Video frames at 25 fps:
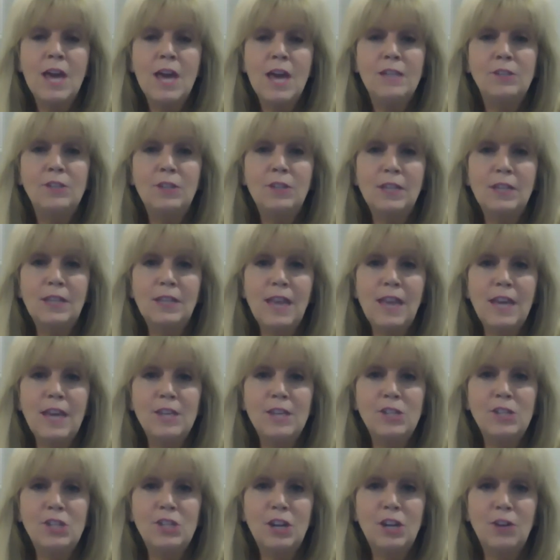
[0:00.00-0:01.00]
so that they
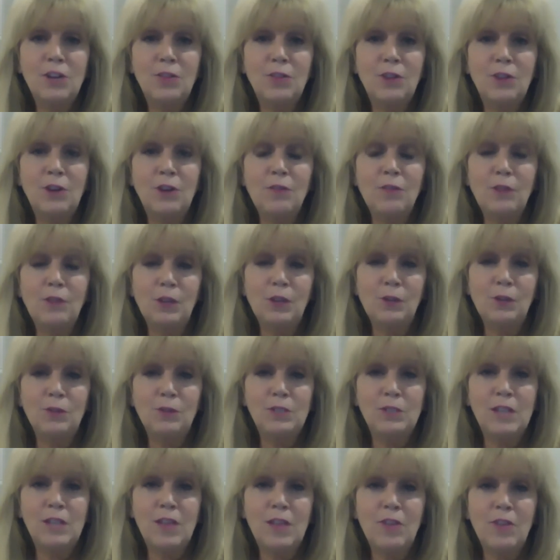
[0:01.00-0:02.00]
can share their views,